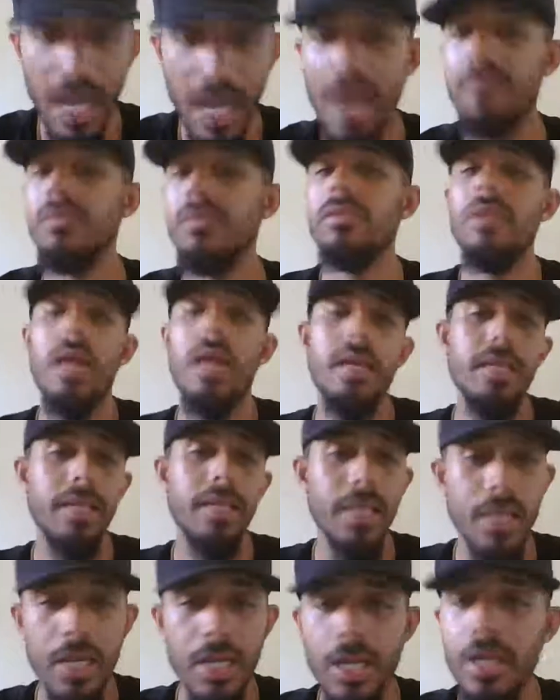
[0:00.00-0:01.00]
after
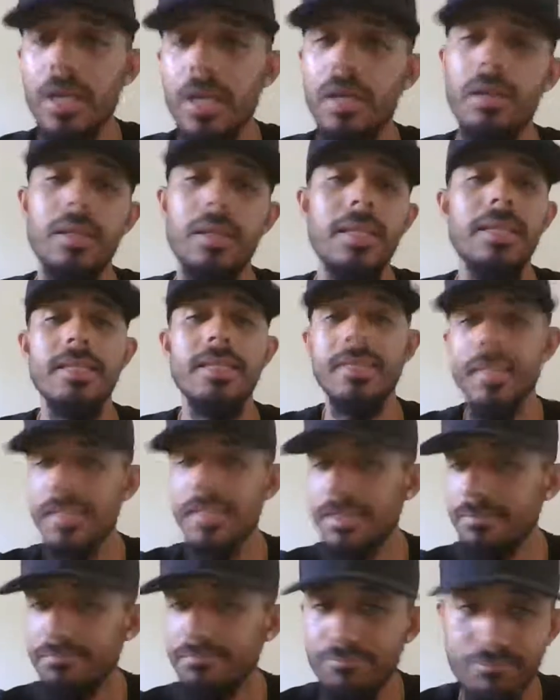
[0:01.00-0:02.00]
London, early in the
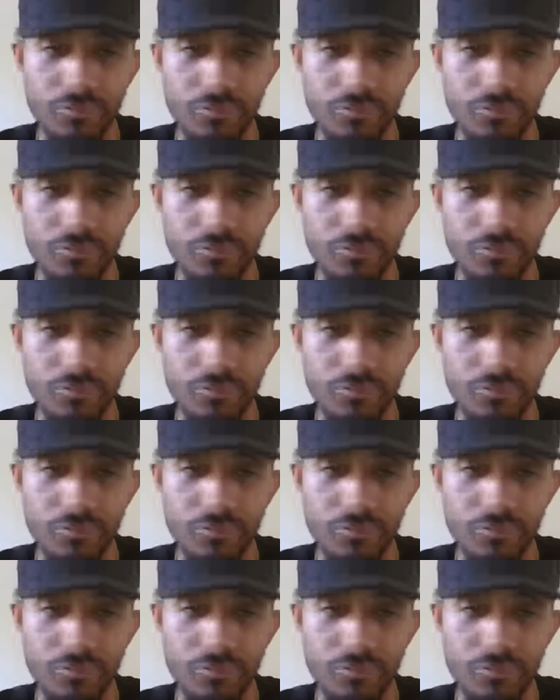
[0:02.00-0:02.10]
season,